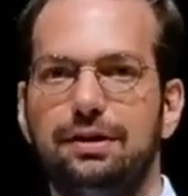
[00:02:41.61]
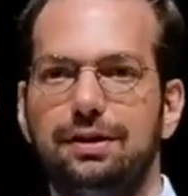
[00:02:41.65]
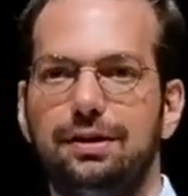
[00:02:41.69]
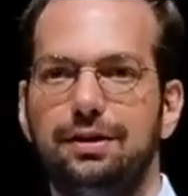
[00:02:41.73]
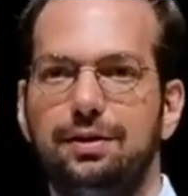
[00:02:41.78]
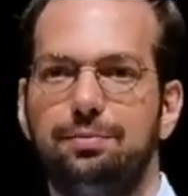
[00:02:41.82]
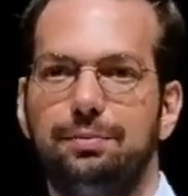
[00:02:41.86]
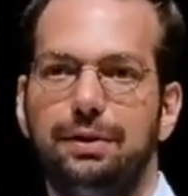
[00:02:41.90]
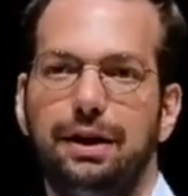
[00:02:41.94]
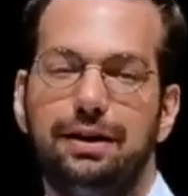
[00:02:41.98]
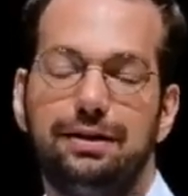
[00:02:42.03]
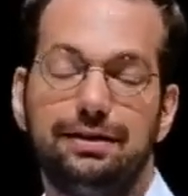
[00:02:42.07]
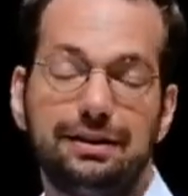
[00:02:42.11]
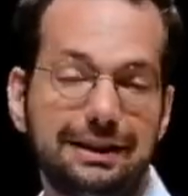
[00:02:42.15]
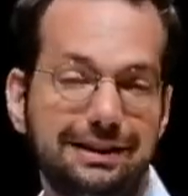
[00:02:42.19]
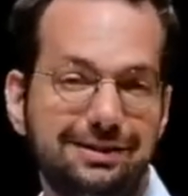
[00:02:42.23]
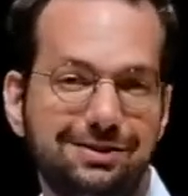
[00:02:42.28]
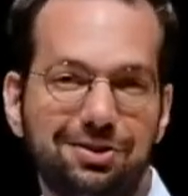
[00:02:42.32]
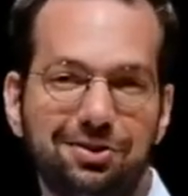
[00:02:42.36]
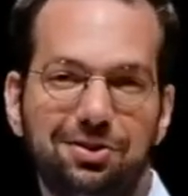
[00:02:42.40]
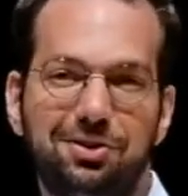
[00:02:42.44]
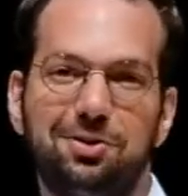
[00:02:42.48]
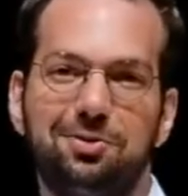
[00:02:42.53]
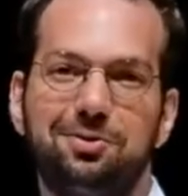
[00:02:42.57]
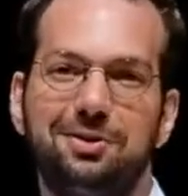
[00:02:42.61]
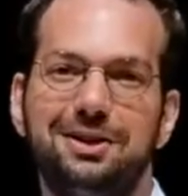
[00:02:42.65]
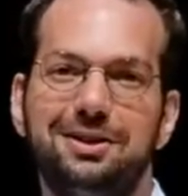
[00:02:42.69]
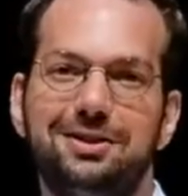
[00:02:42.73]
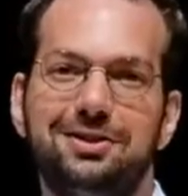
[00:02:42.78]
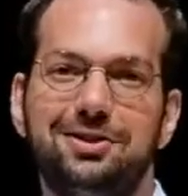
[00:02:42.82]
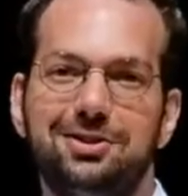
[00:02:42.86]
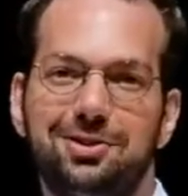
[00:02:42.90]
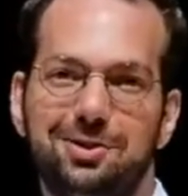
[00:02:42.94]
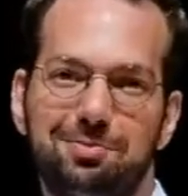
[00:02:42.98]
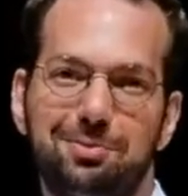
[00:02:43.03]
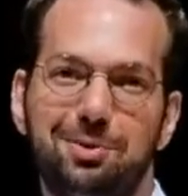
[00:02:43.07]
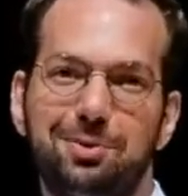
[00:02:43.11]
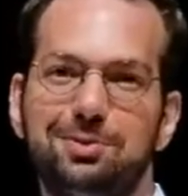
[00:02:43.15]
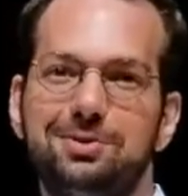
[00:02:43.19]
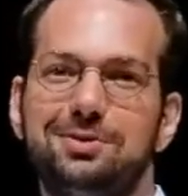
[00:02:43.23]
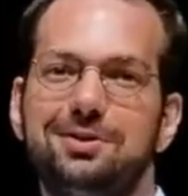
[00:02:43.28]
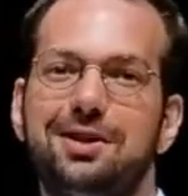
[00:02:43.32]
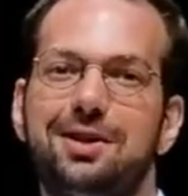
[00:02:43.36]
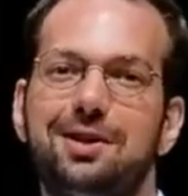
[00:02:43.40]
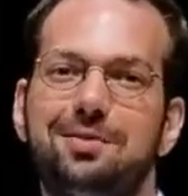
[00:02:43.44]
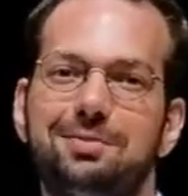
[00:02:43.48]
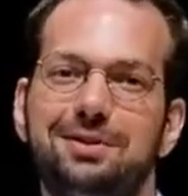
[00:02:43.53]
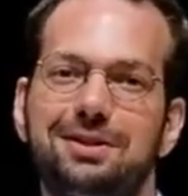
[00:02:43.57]
um, at least in Korea, they're the
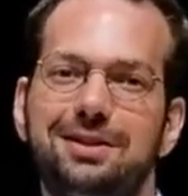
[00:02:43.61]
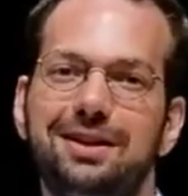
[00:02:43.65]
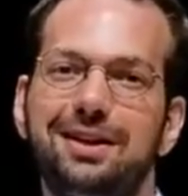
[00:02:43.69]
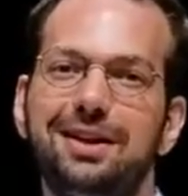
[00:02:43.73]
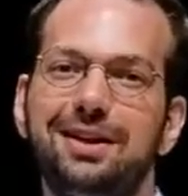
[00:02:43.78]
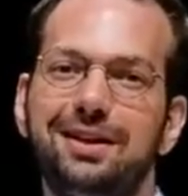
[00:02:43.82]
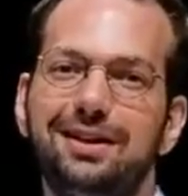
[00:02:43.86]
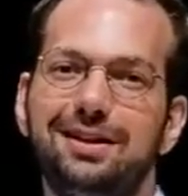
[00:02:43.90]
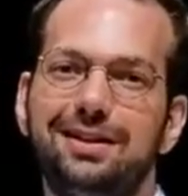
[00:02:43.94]
most common,